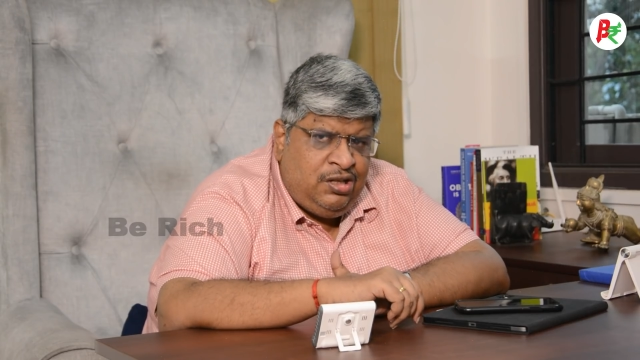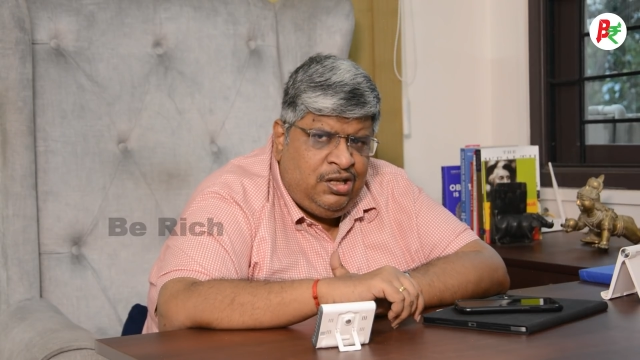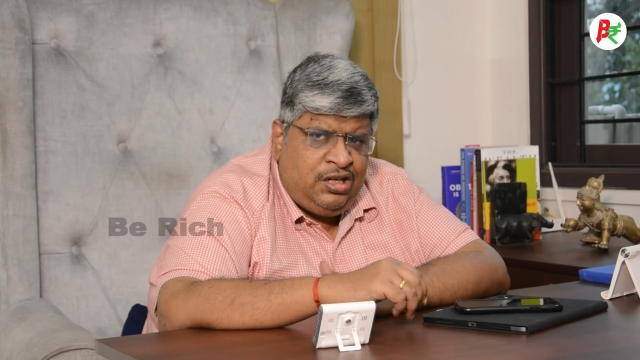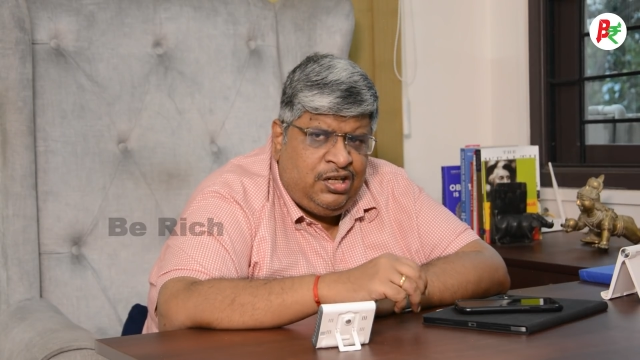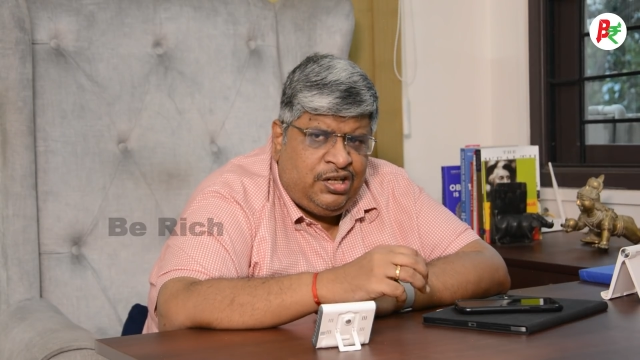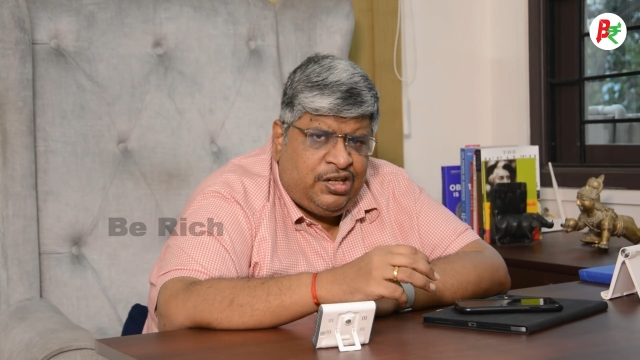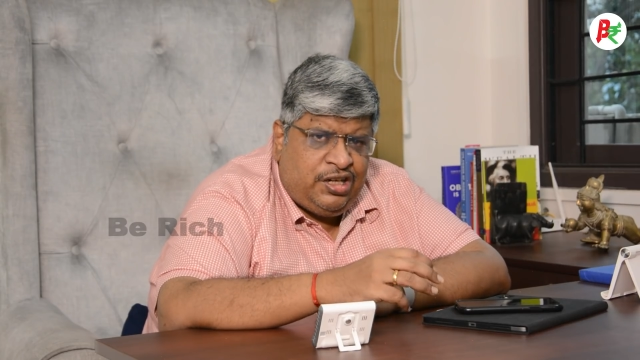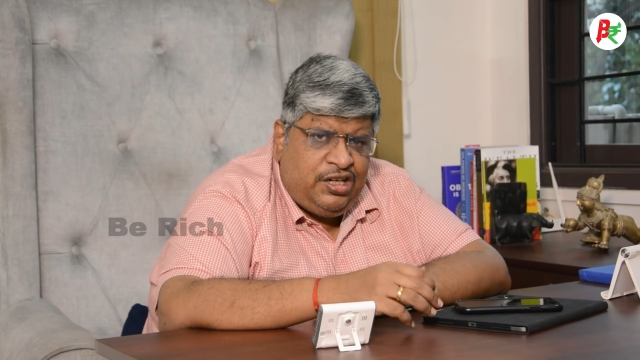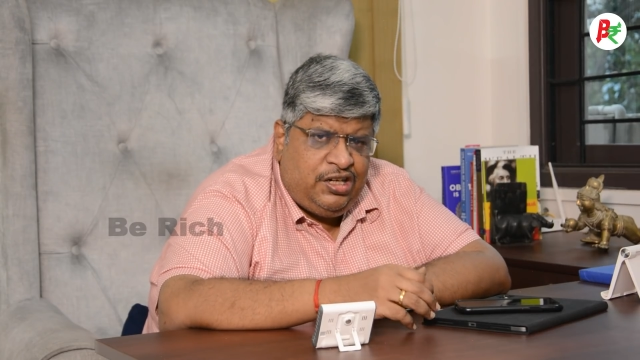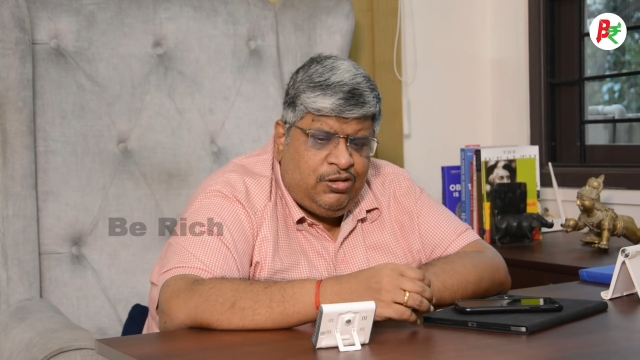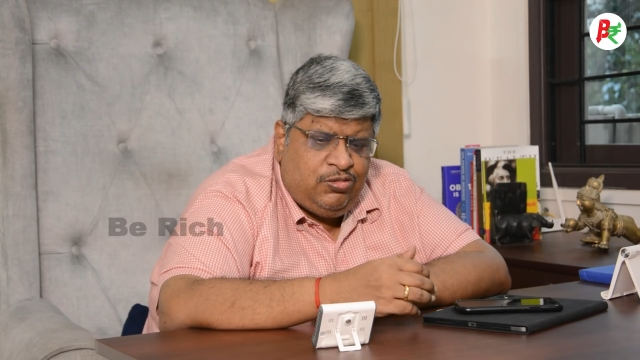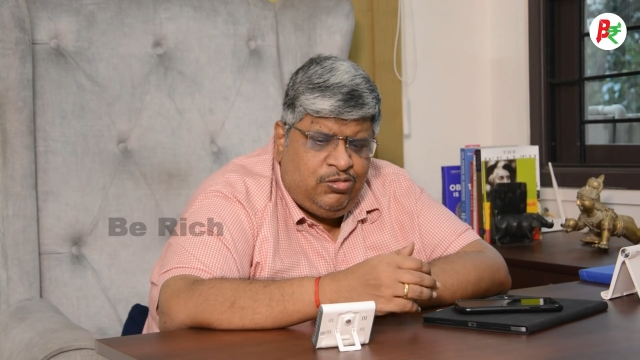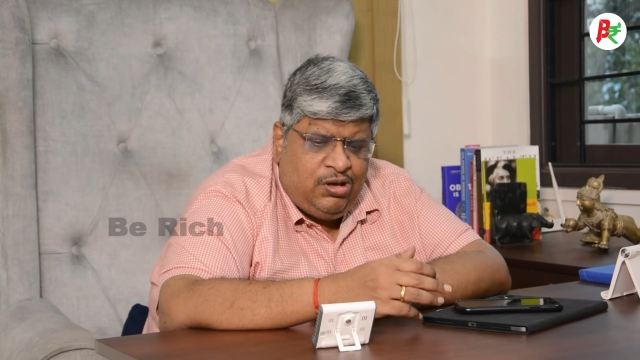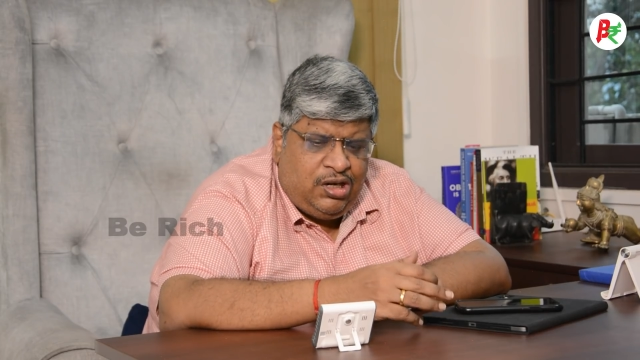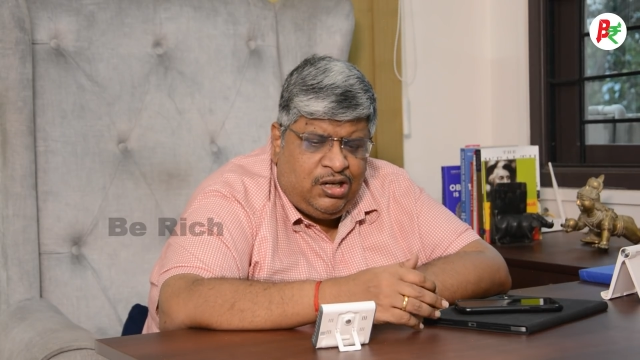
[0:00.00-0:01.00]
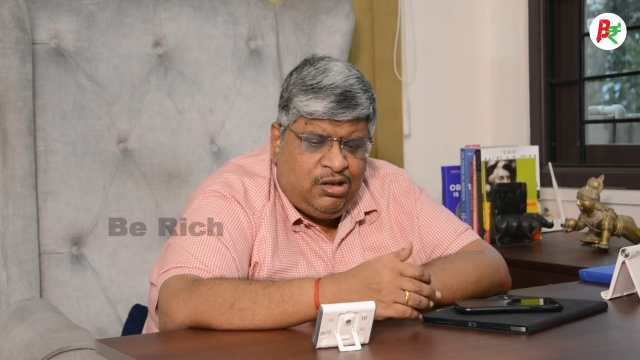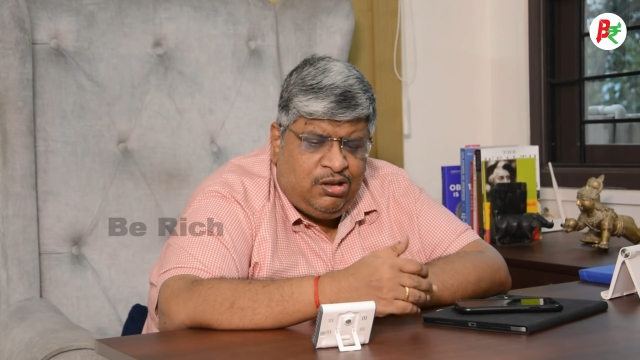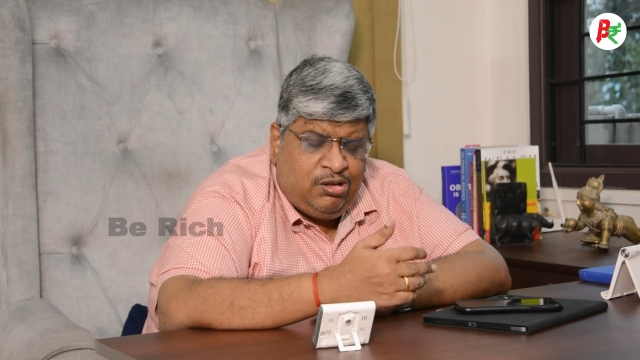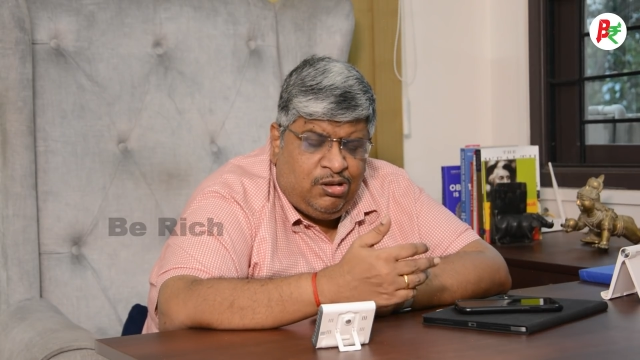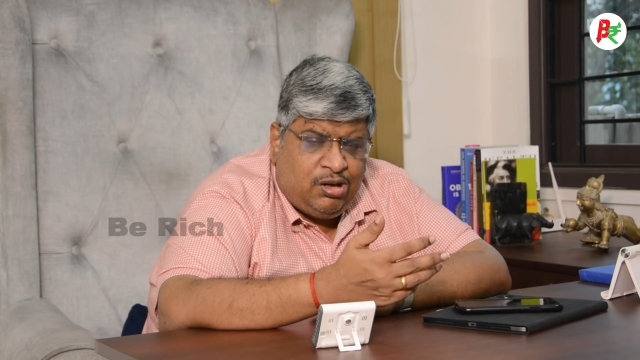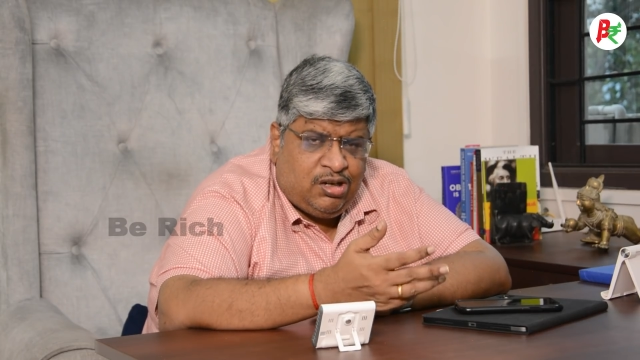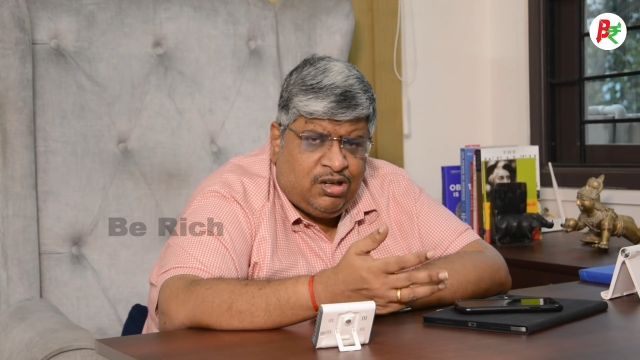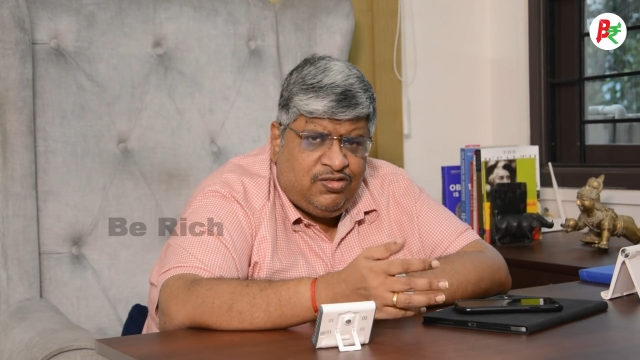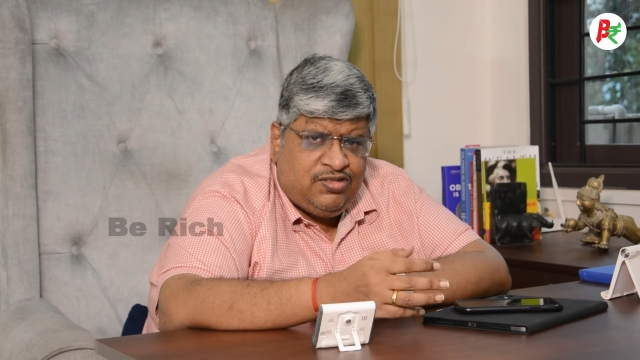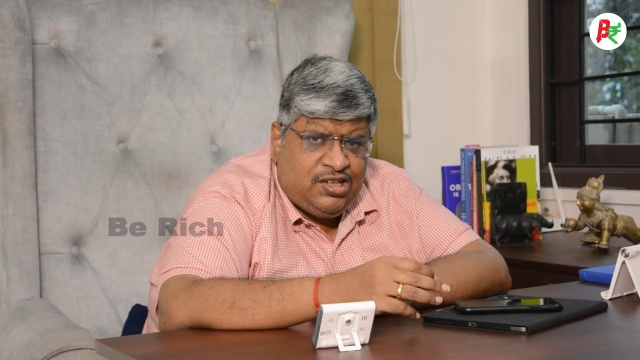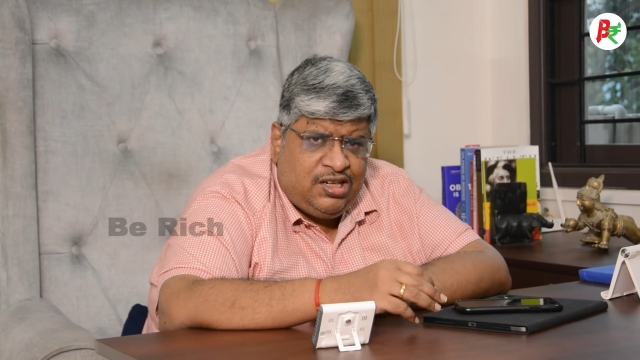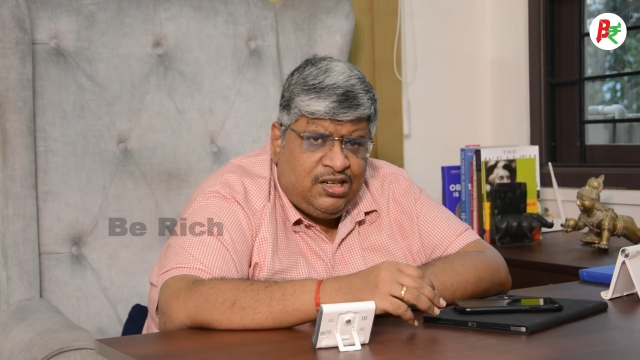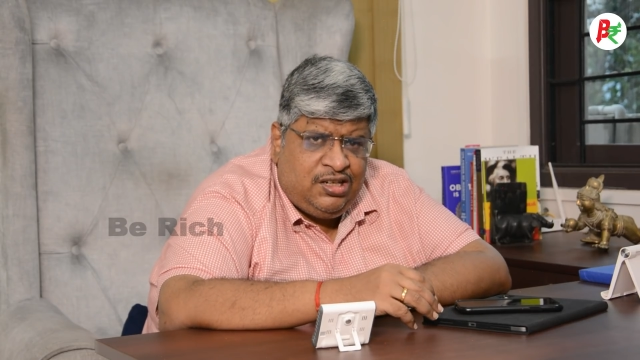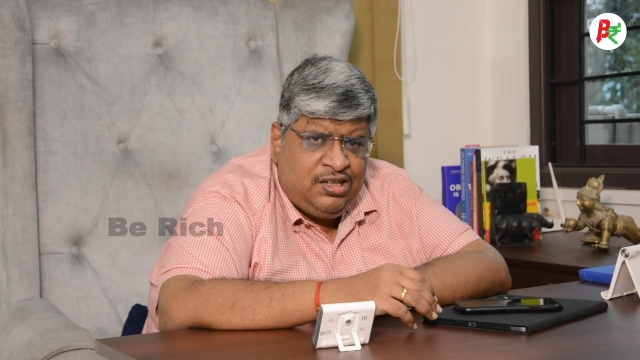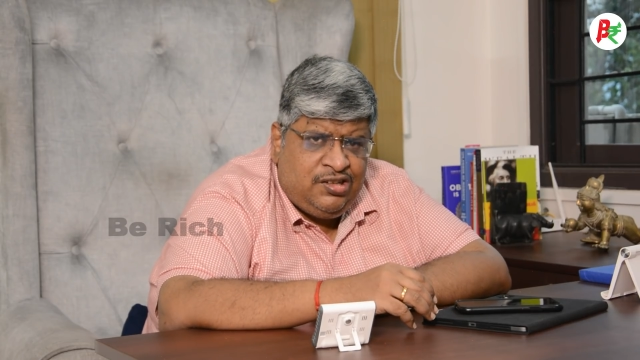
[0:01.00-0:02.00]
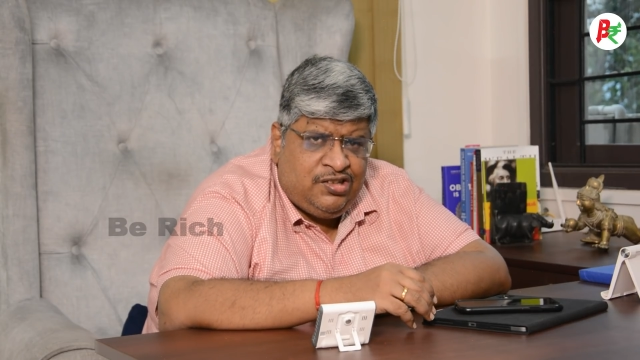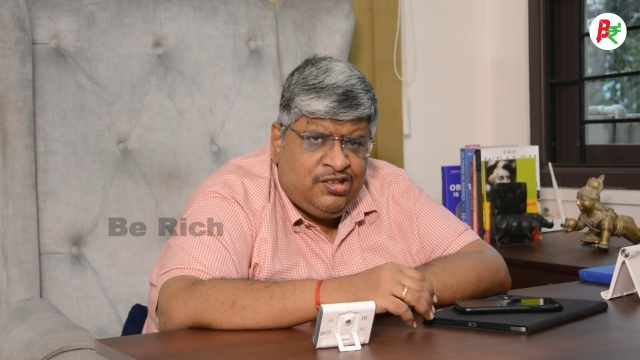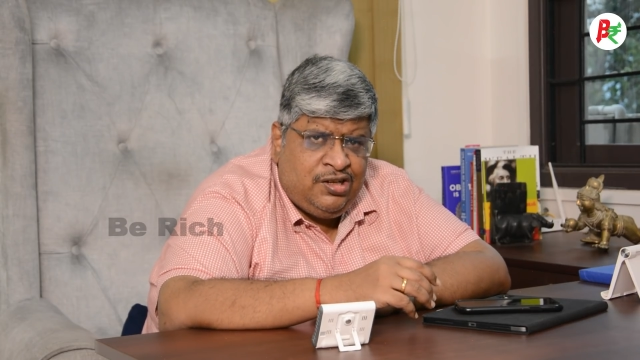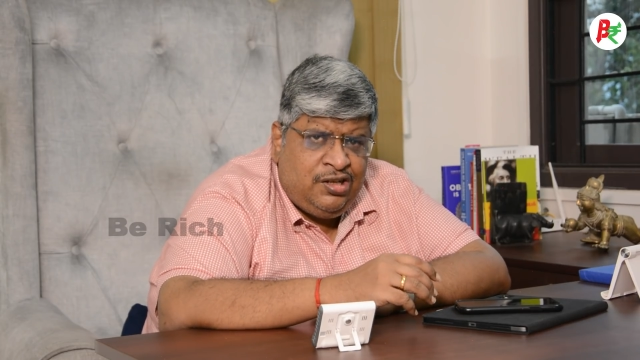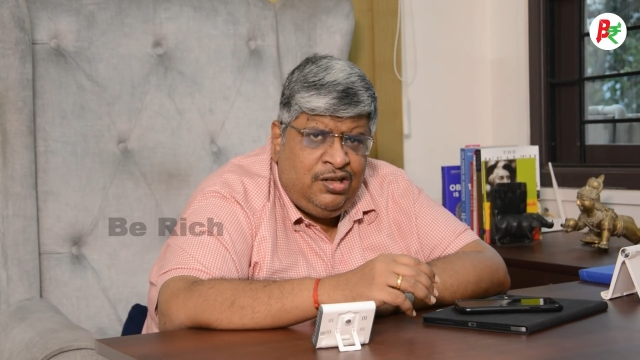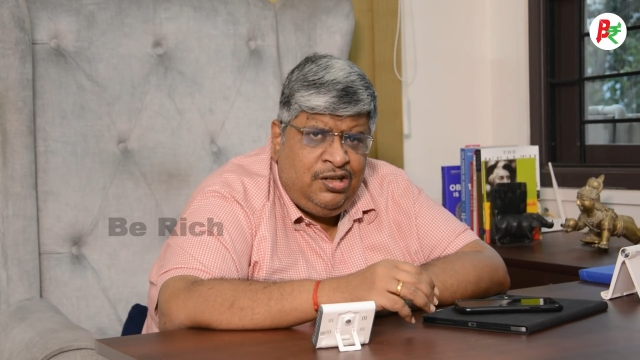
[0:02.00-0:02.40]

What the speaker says: And a trader who had a lot of sardines